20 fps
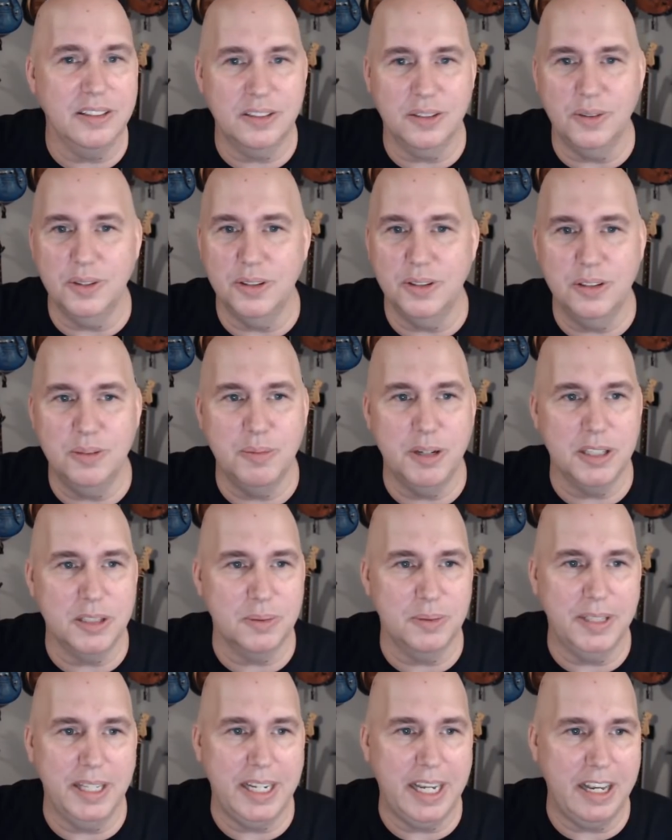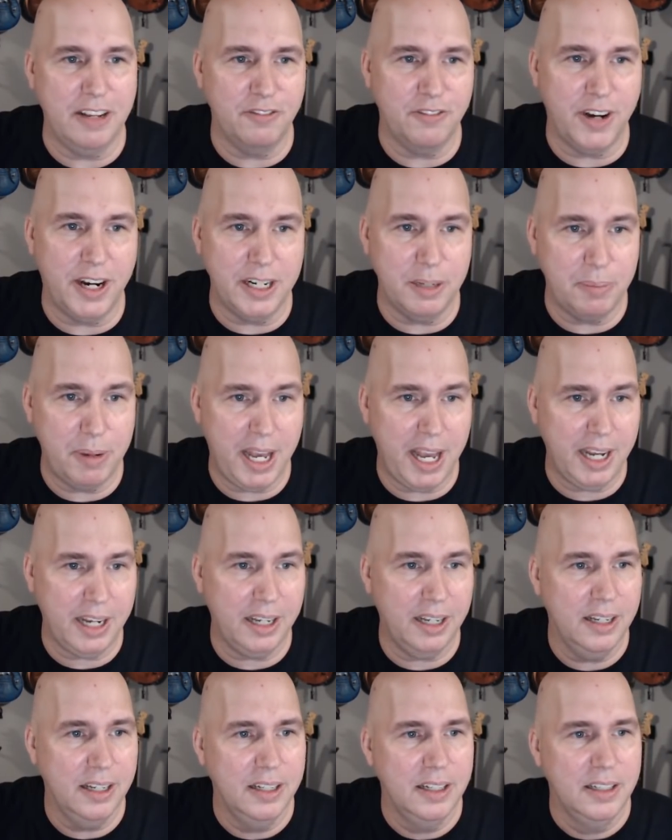So, in two months, when they can't find a pack
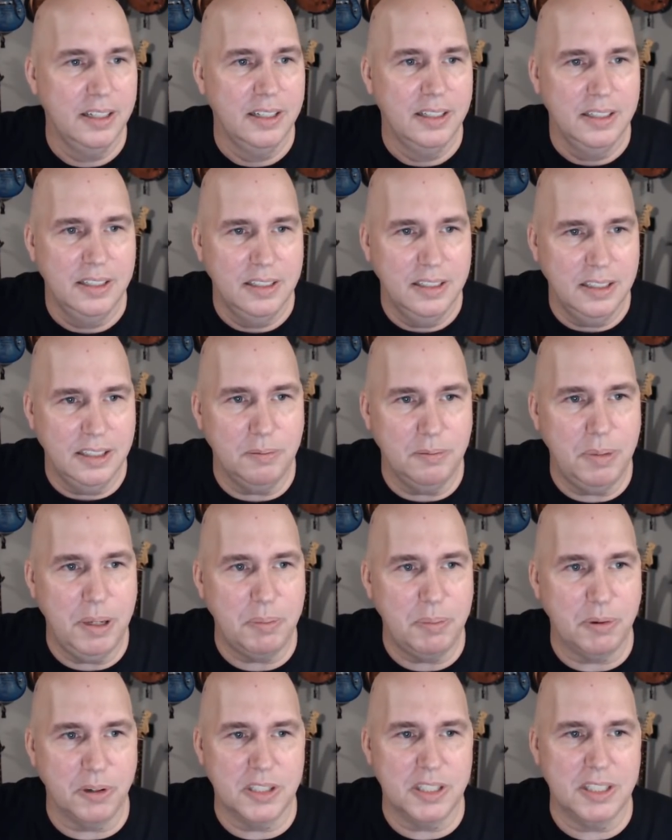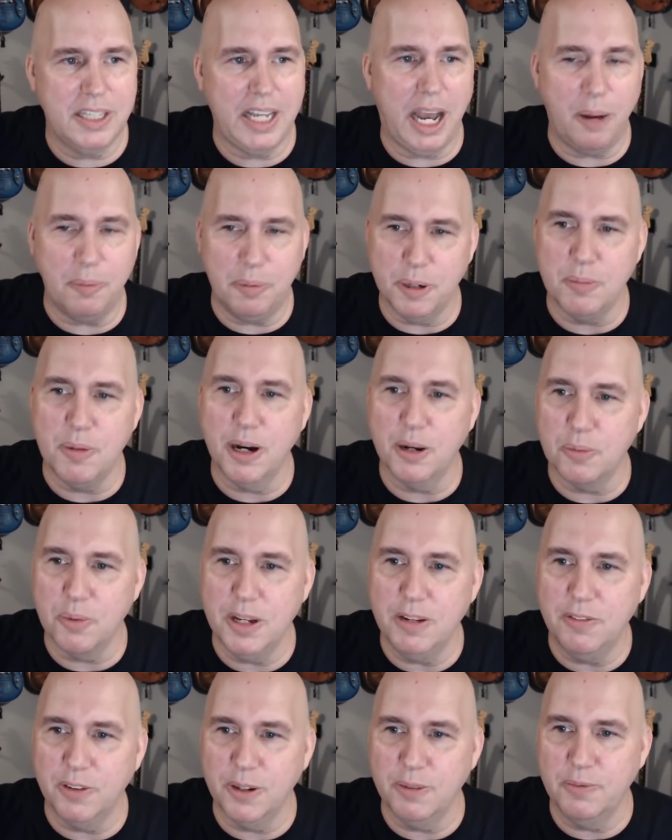and people are scalping them on
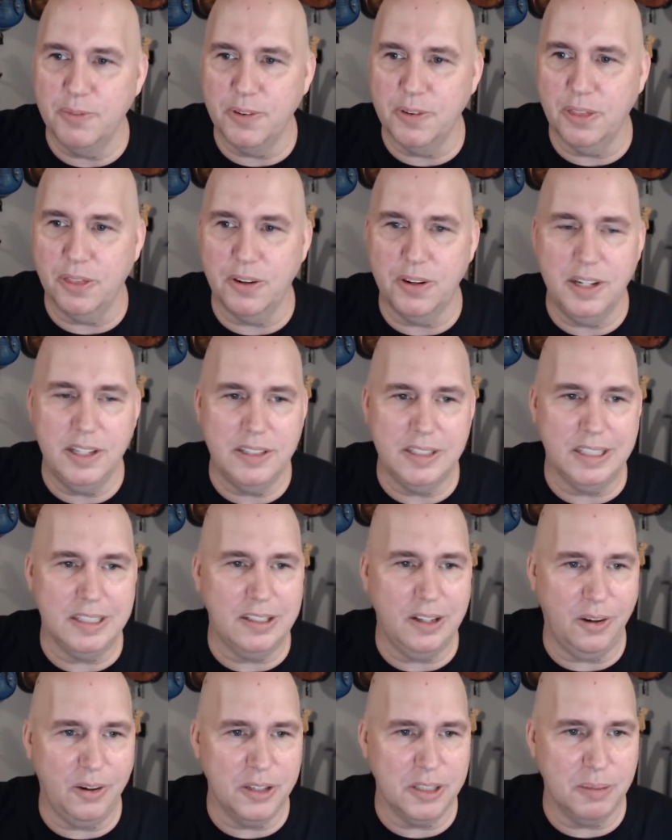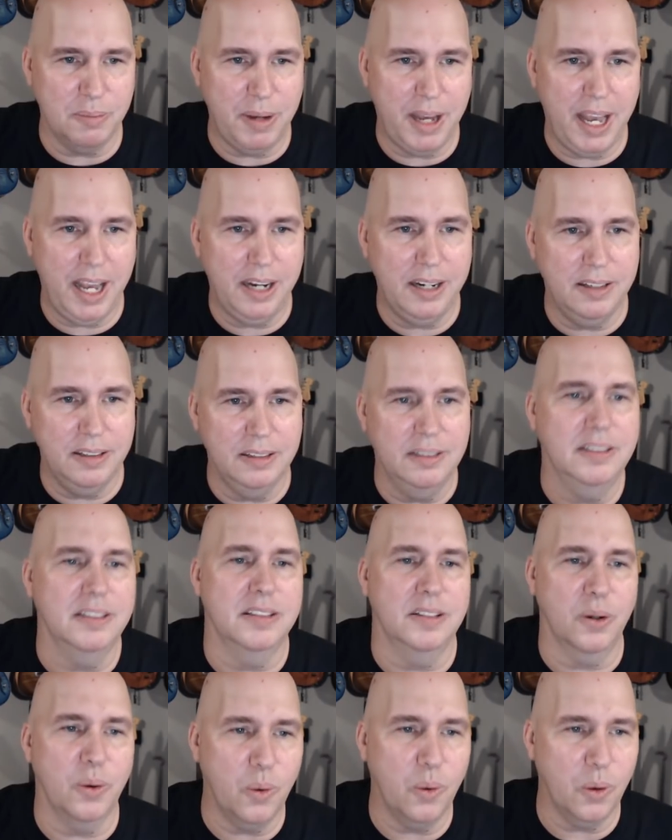Reverb for $36 a pack because
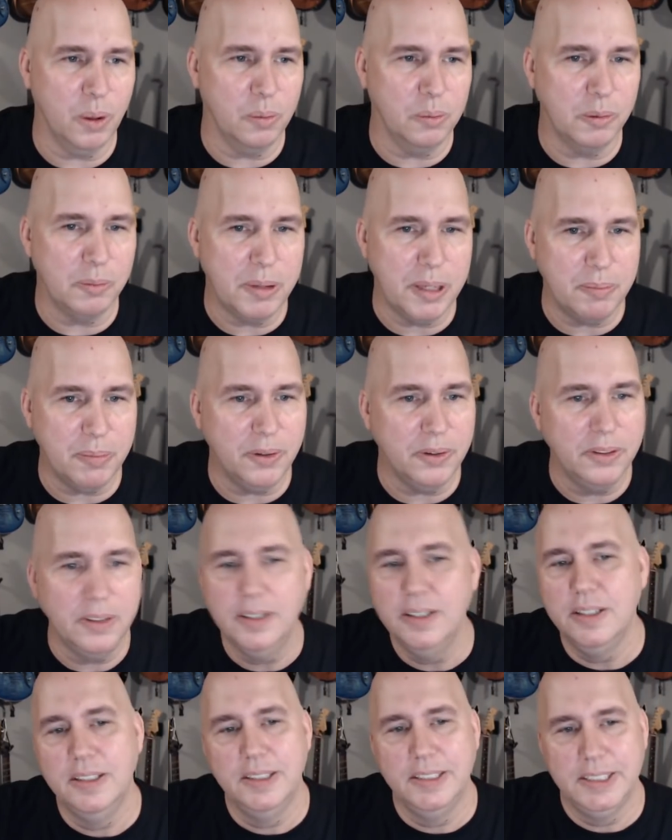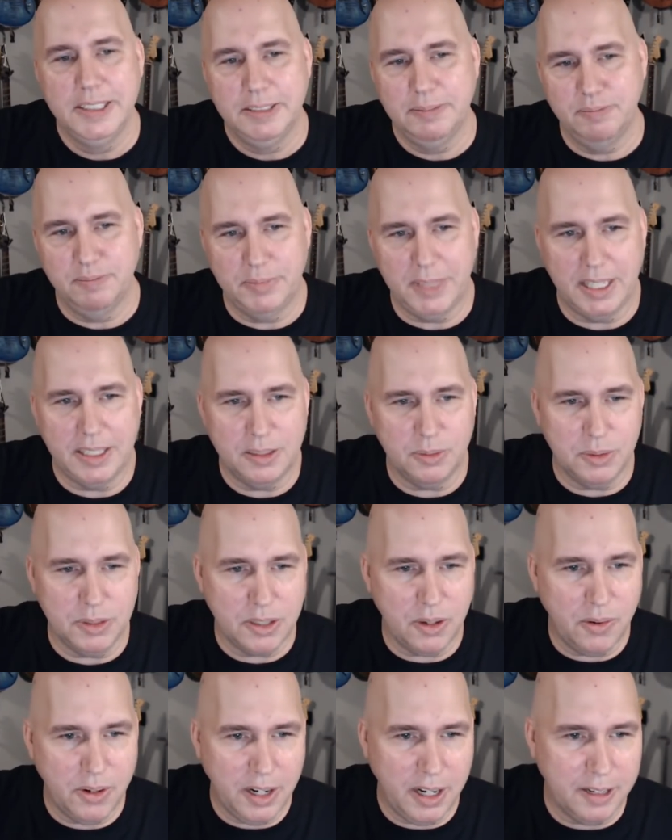they're horrible people, that's what's
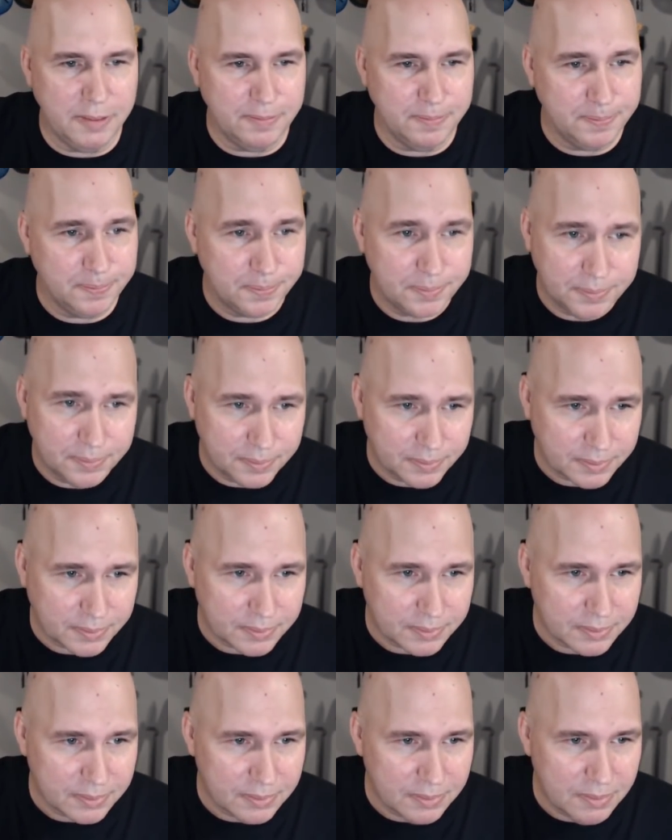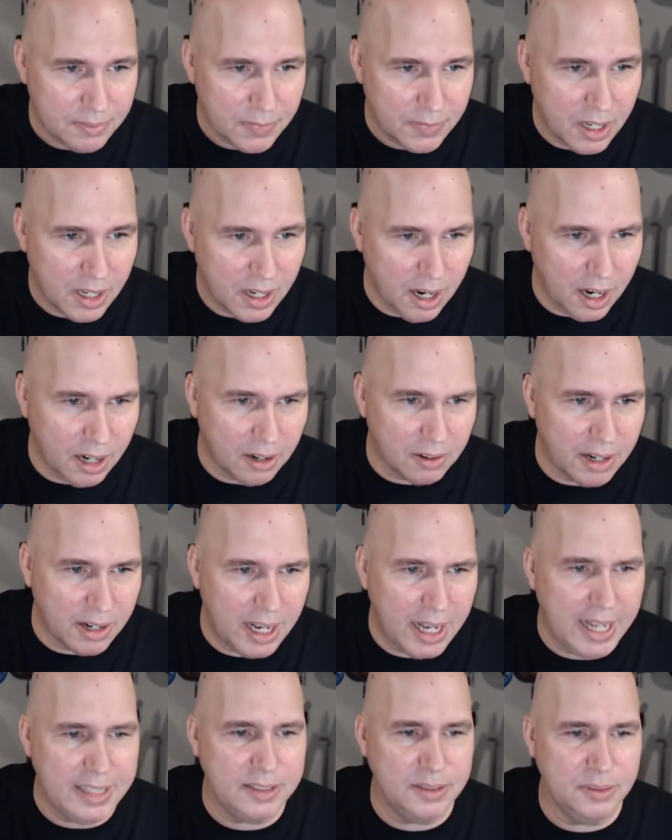going on. All
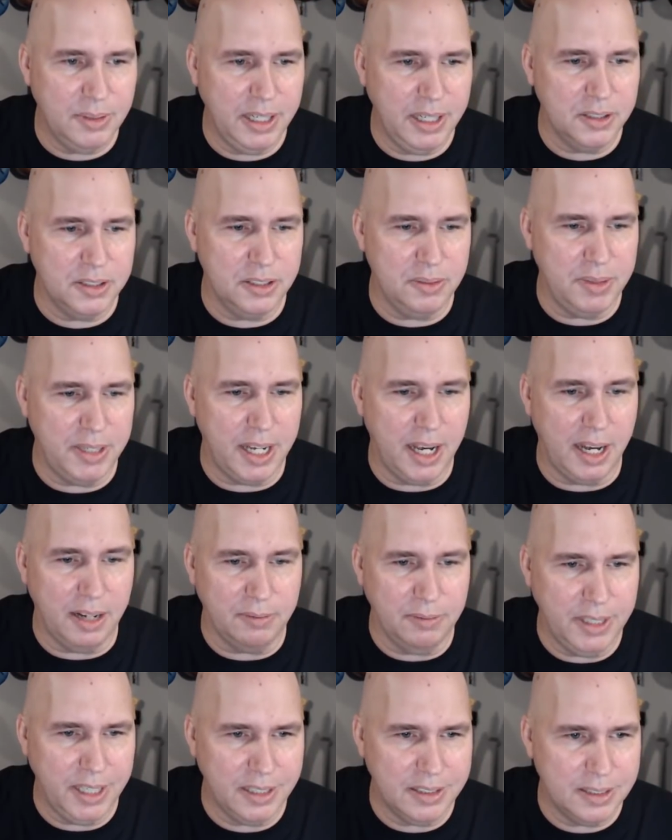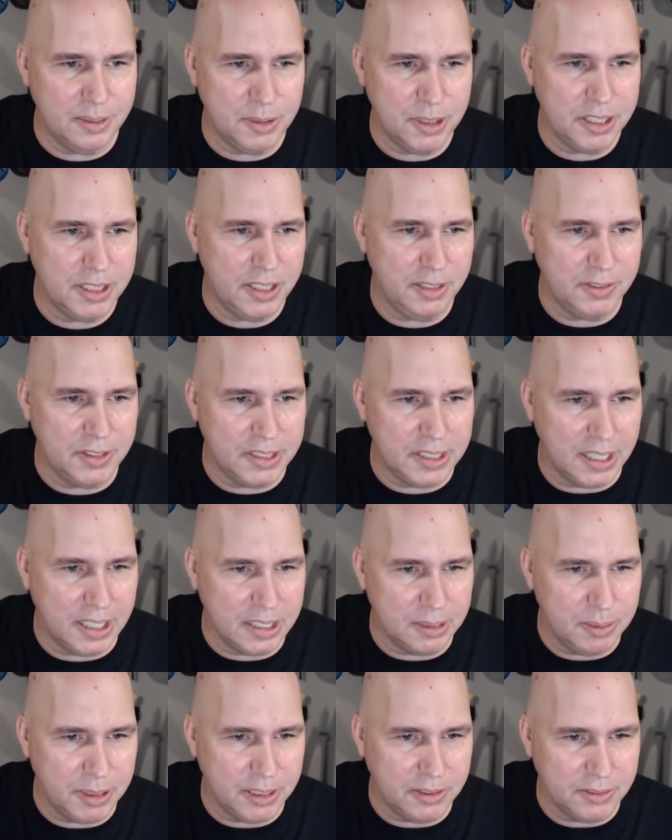right. What else do we got? We got so much stuff to
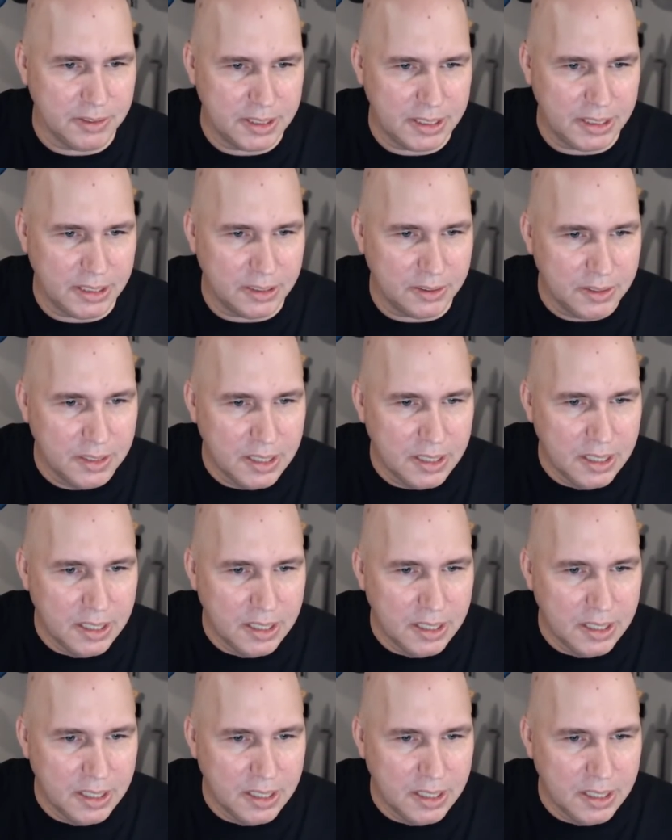talk about still.